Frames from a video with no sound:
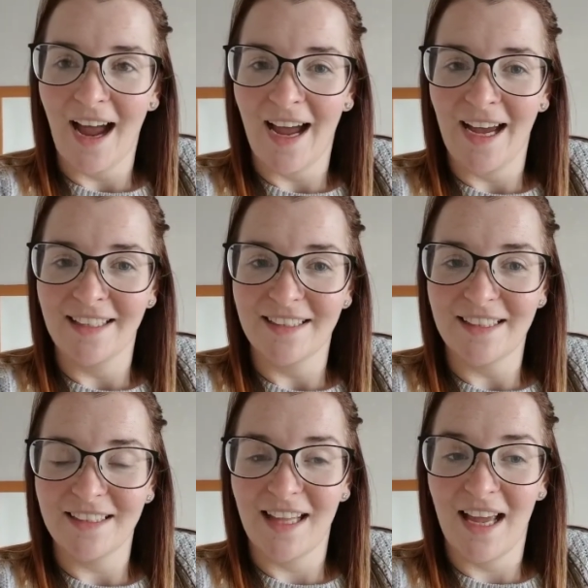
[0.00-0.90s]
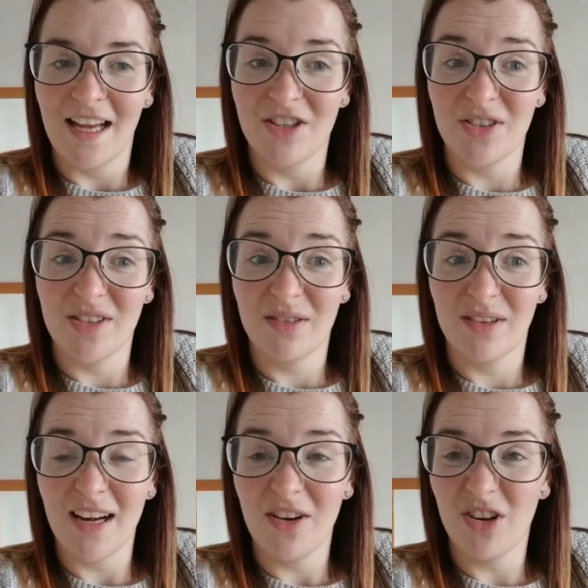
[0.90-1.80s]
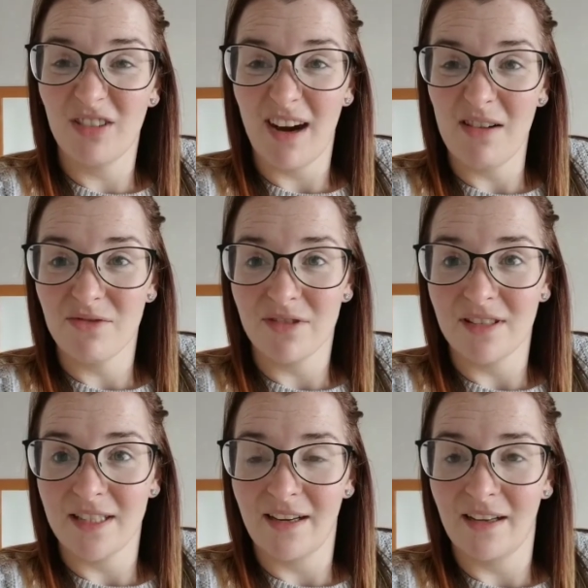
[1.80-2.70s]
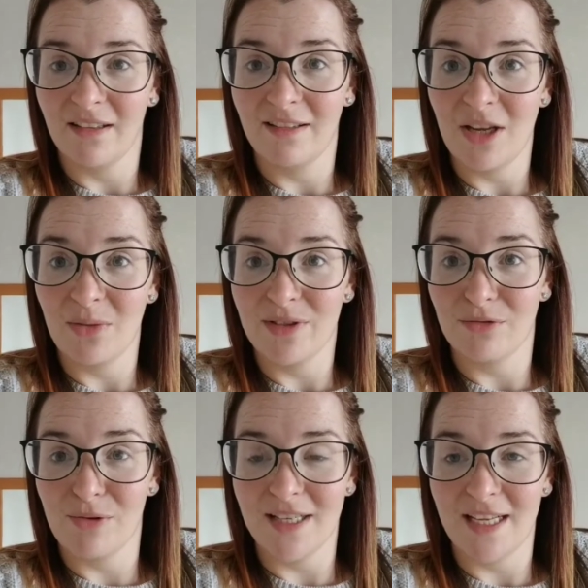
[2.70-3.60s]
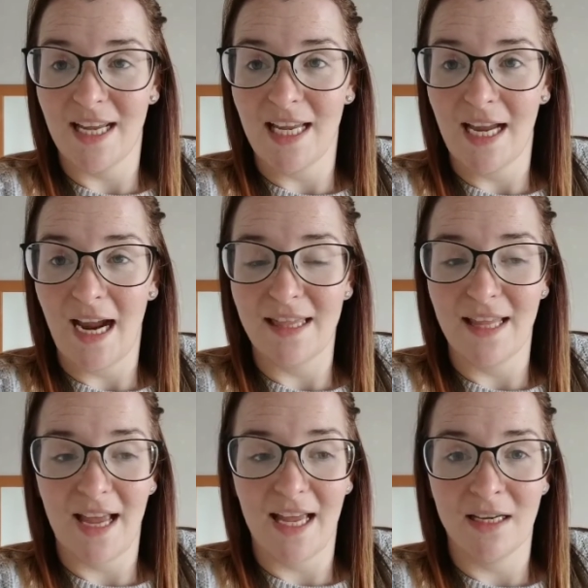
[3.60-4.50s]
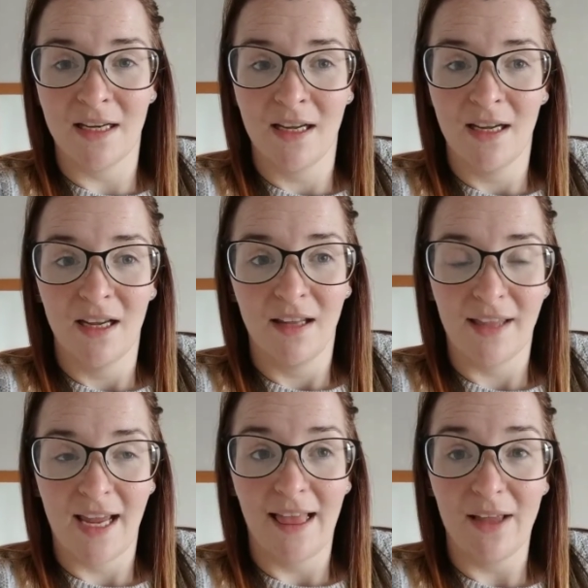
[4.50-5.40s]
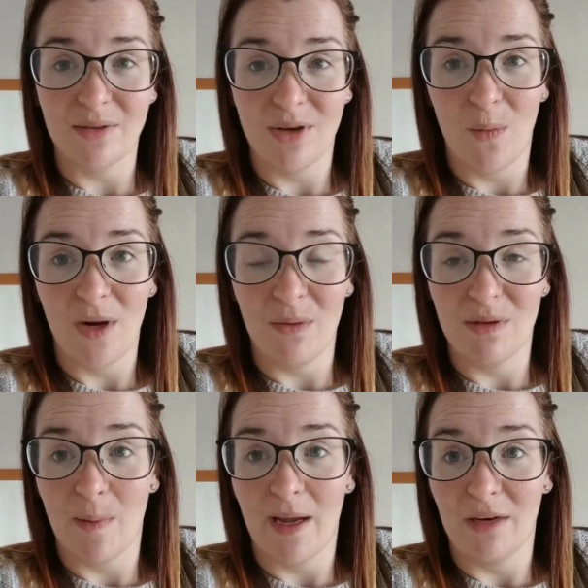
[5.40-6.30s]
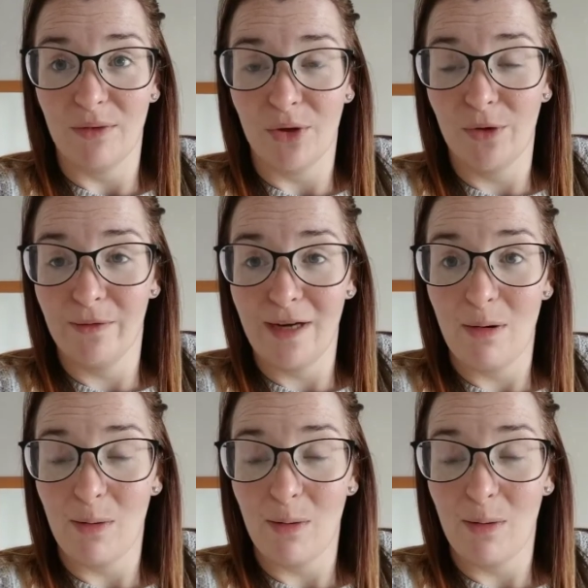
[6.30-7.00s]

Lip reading: and then just kind of hung around until he was ready, and then they let us know when he was back in recovery.